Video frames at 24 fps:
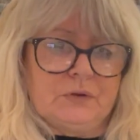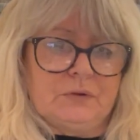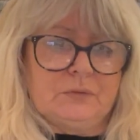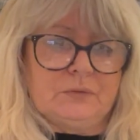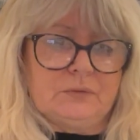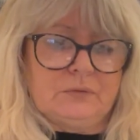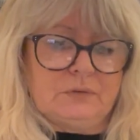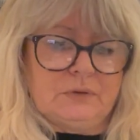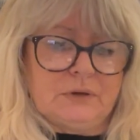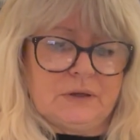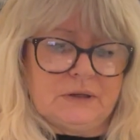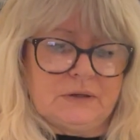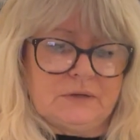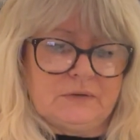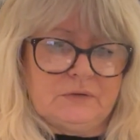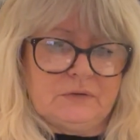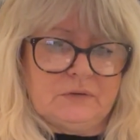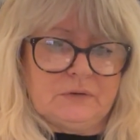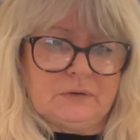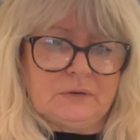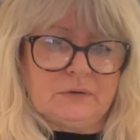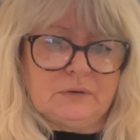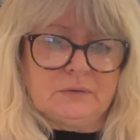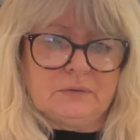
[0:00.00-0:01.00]
Right,
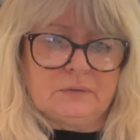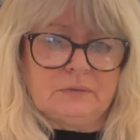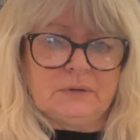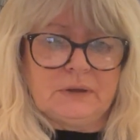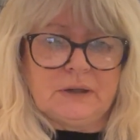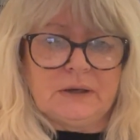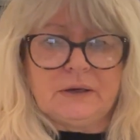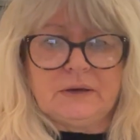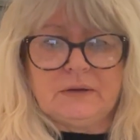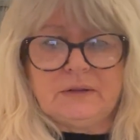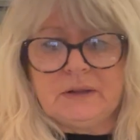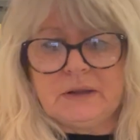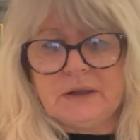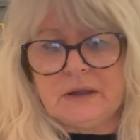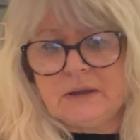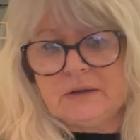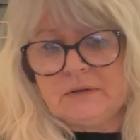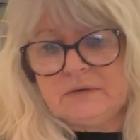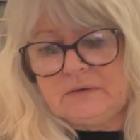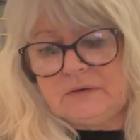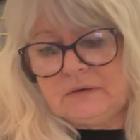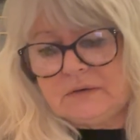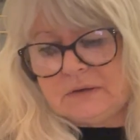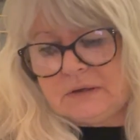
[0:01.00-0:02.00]
so anything
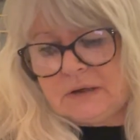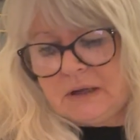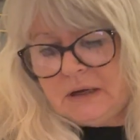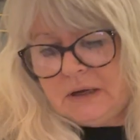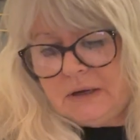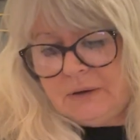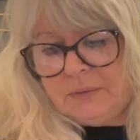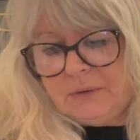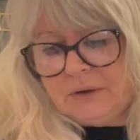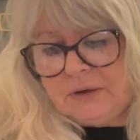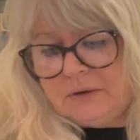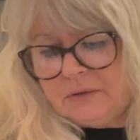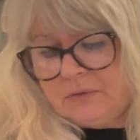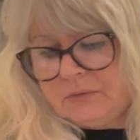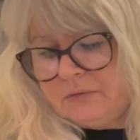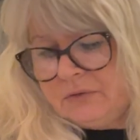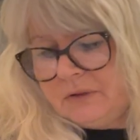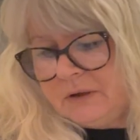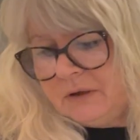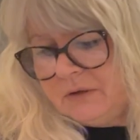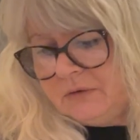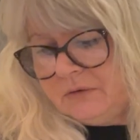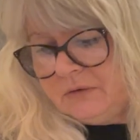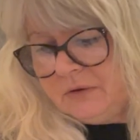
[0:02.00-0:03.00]
else to tell you? I don't
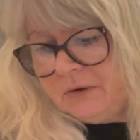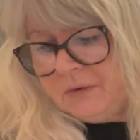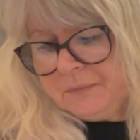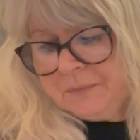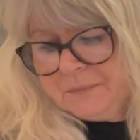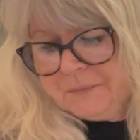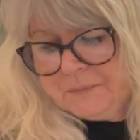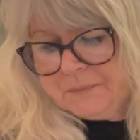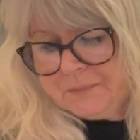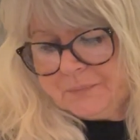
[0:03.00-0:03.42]
think so.